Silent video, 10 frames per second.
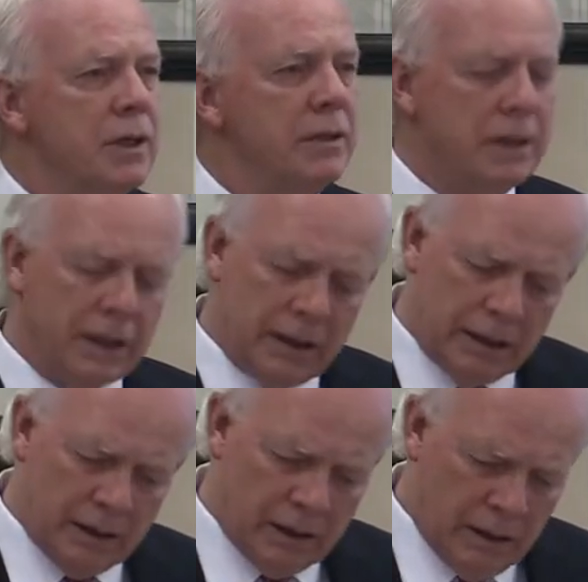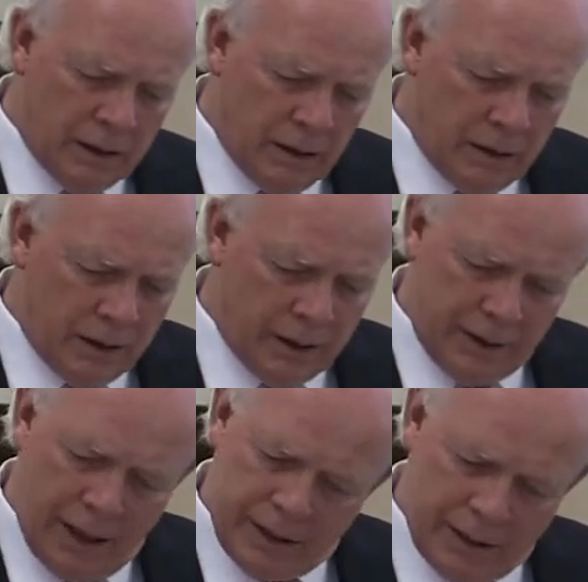Indeed, you get
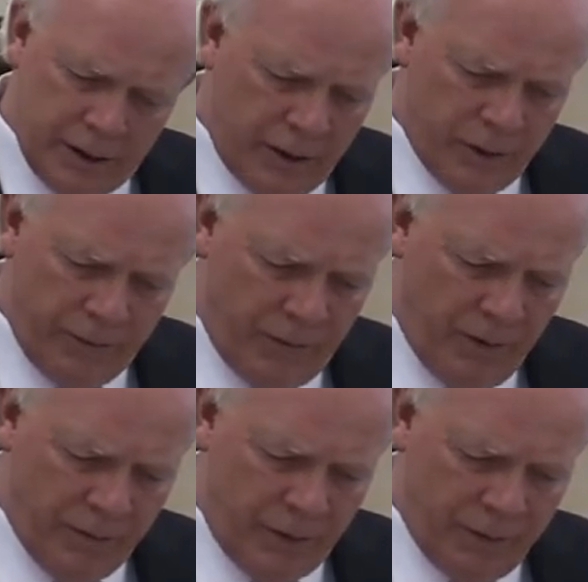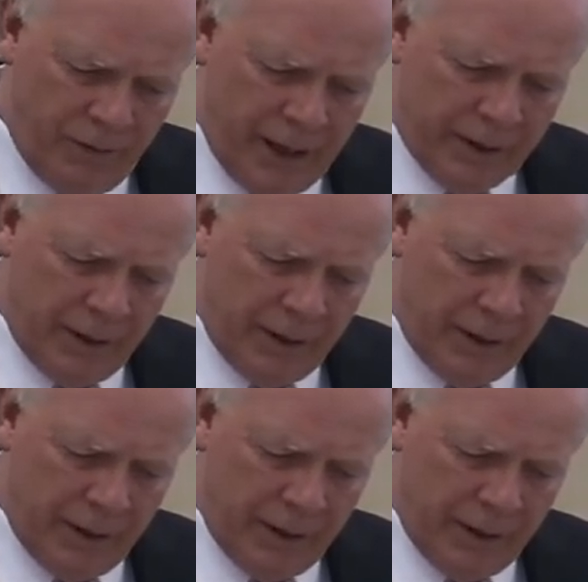the idea here from the very fact